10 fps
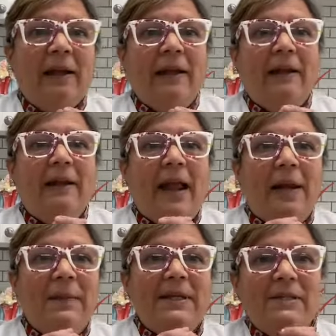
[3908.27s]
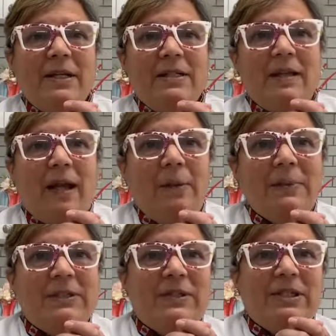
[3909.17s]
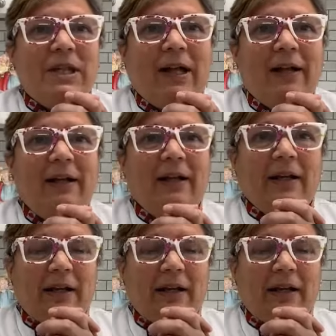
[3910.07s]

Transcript: And hey, Beatrice. Hi, Patricia.